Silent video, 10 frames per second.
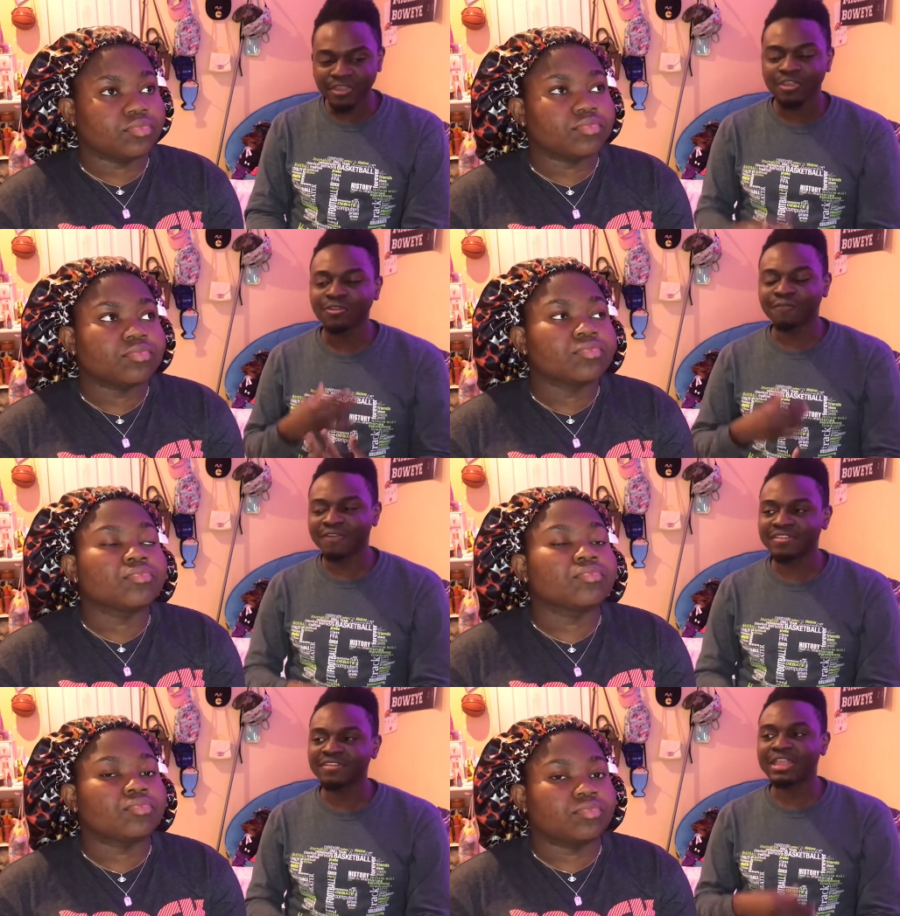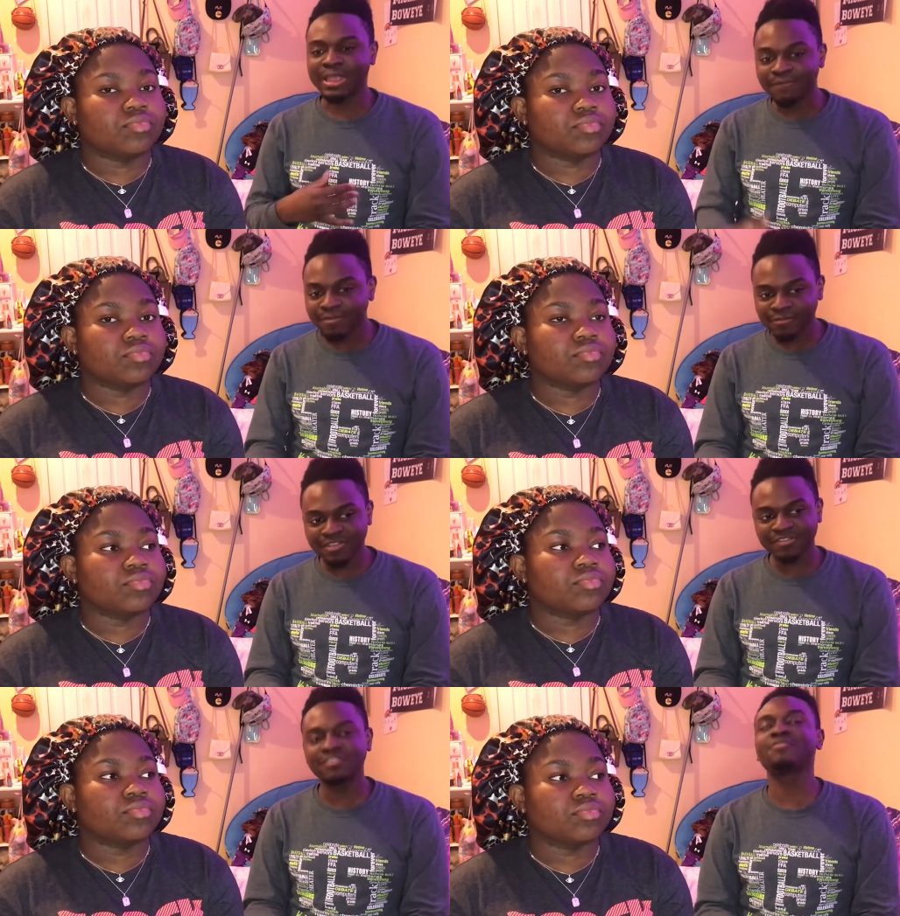Speaker 1: Your friends can
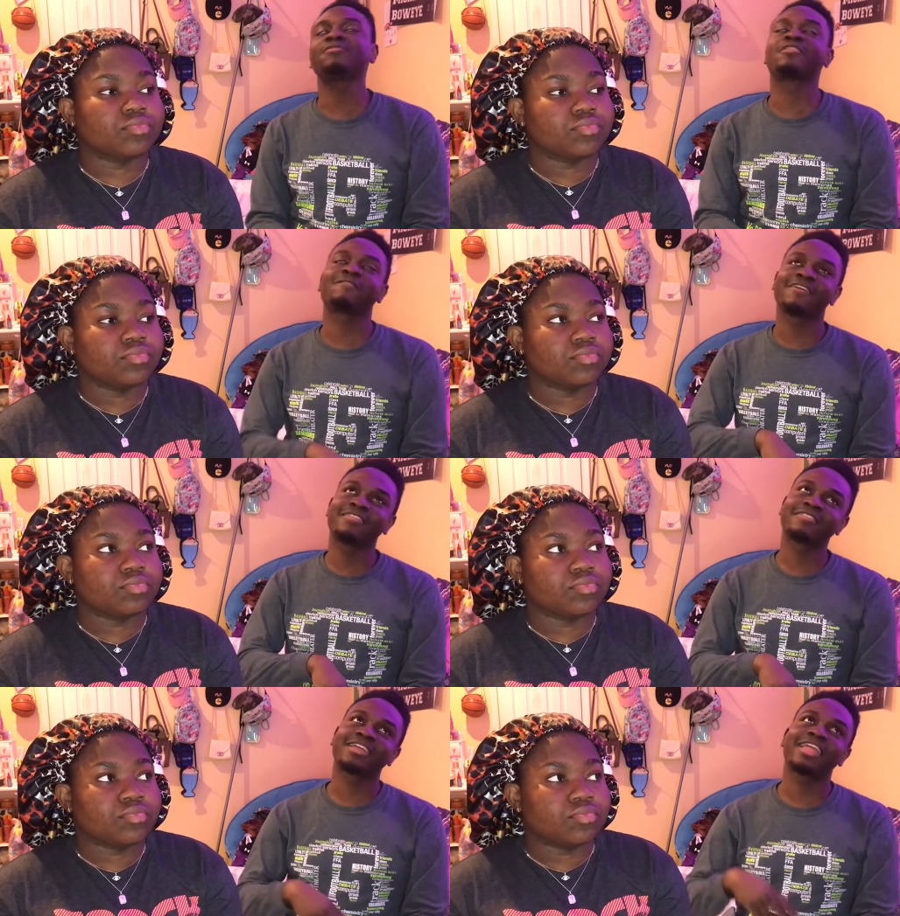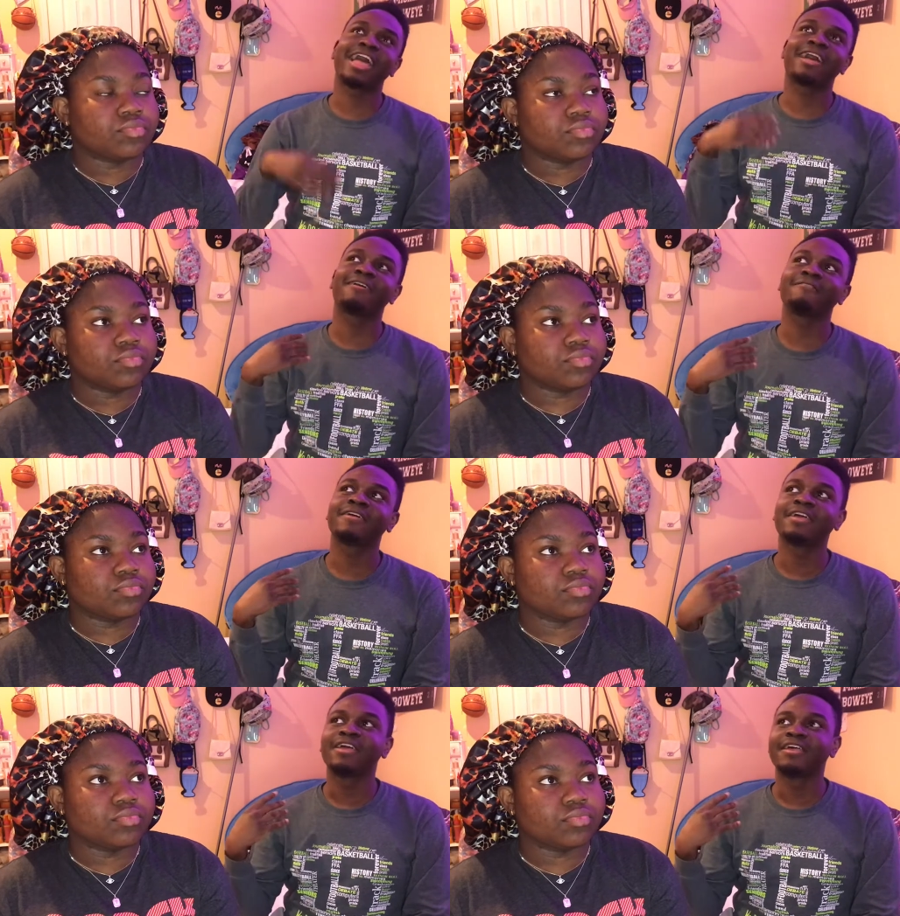influence you. Your friends can have
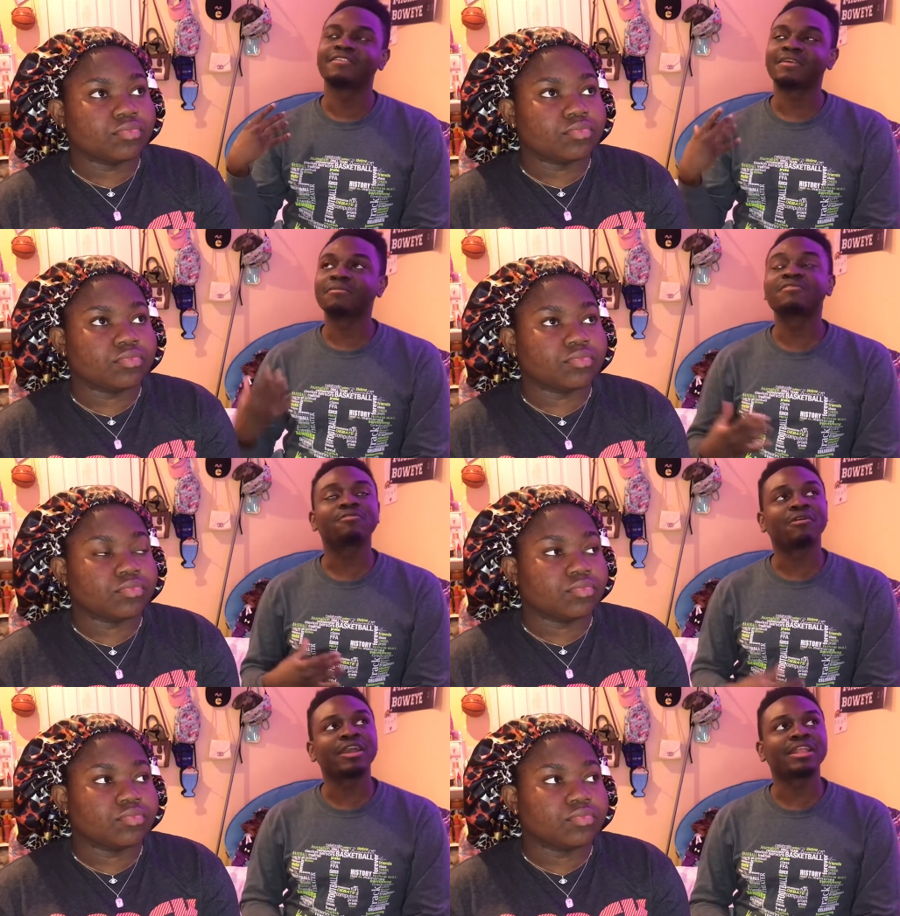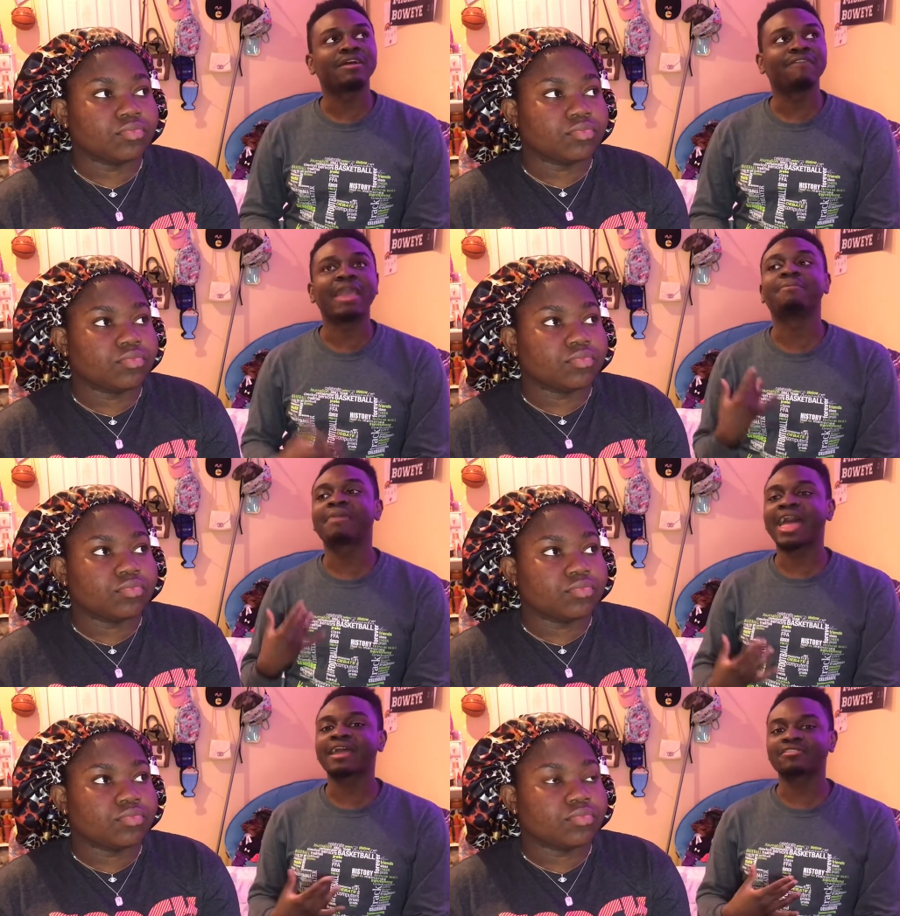some sort of
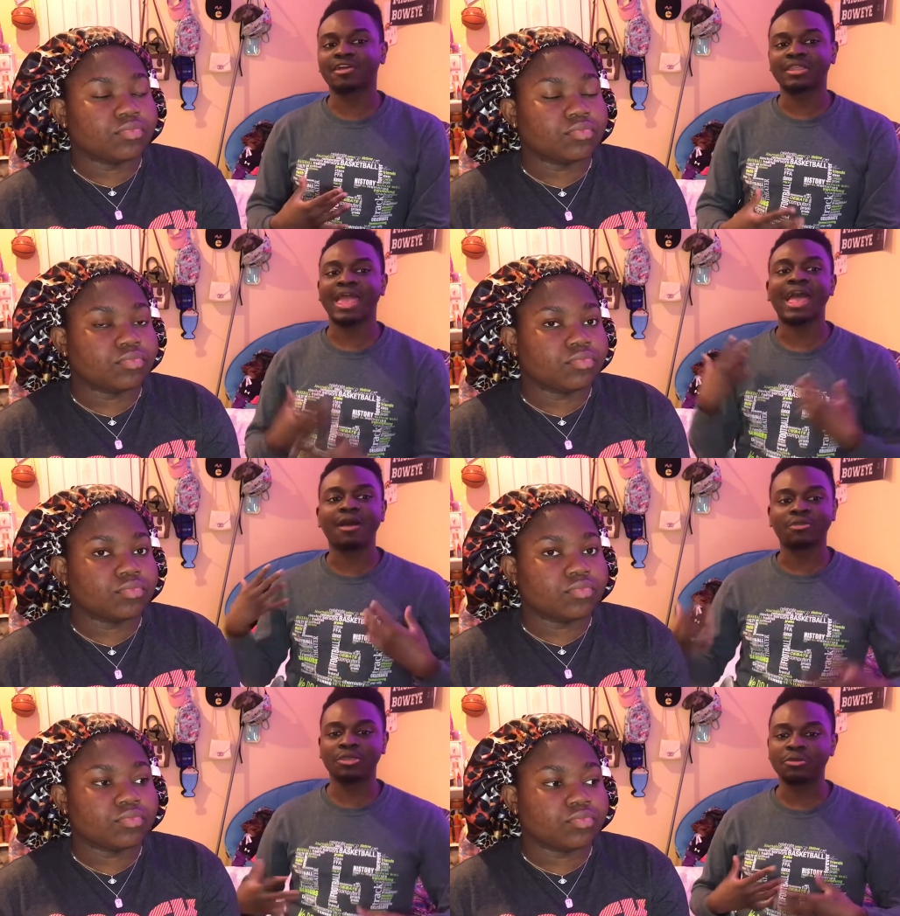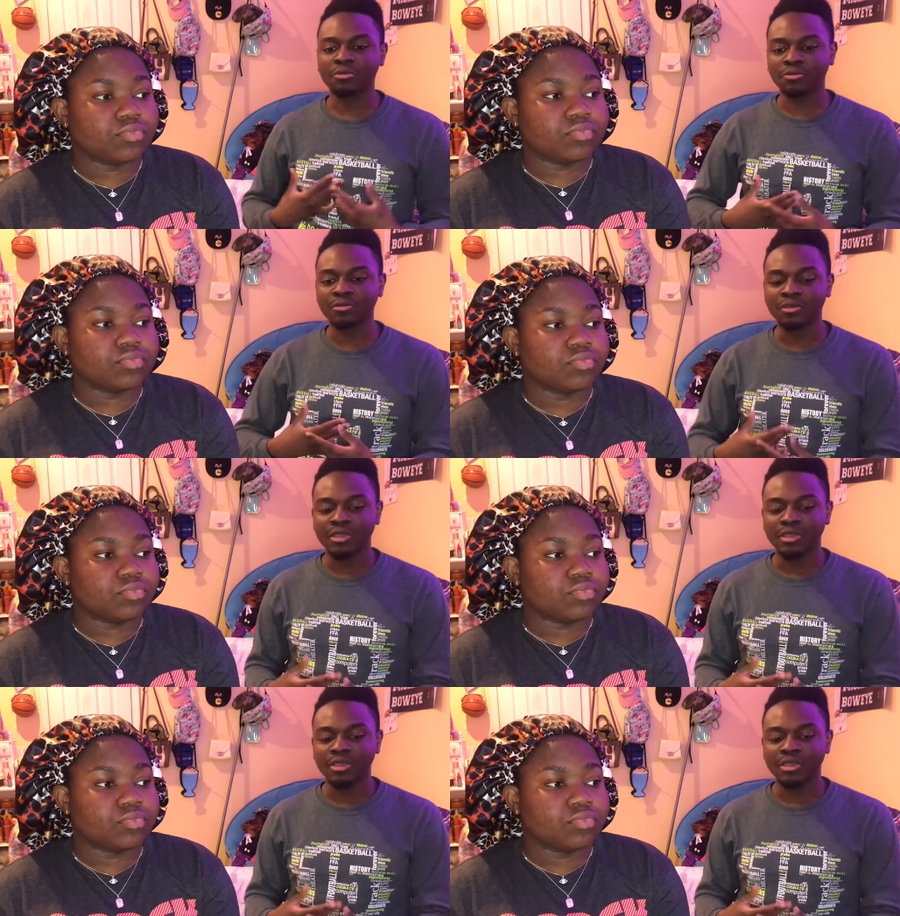impact on how you,